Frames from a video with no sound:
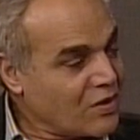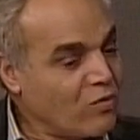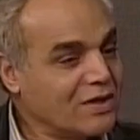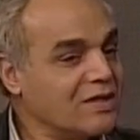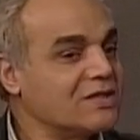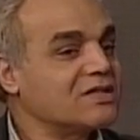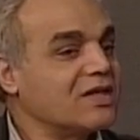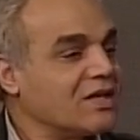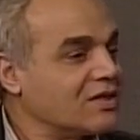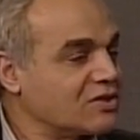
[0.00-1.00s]
What does
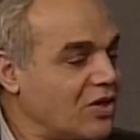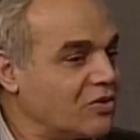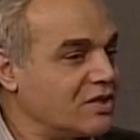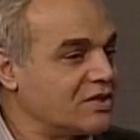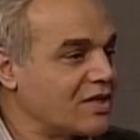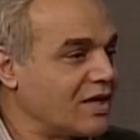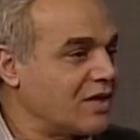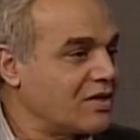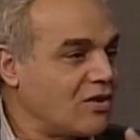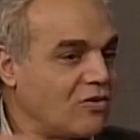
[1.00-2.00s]
uh, Saudis have?
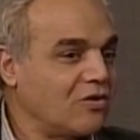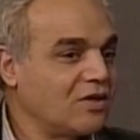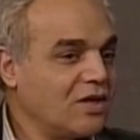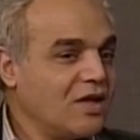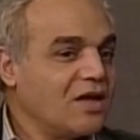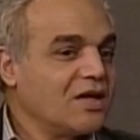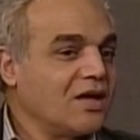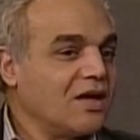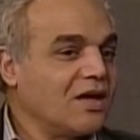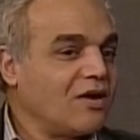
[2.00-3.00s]
They're all
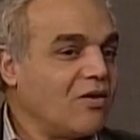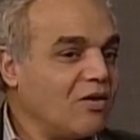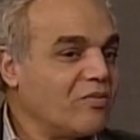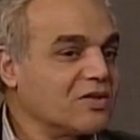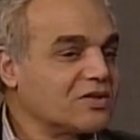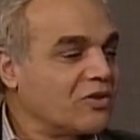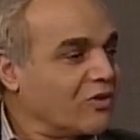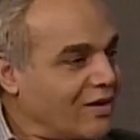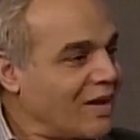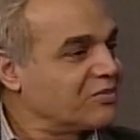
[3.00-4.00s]
uh, almost
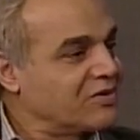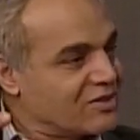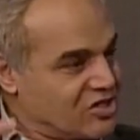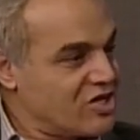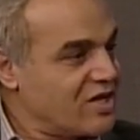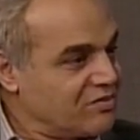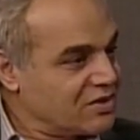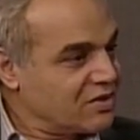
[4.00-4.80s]
corrupt regimes.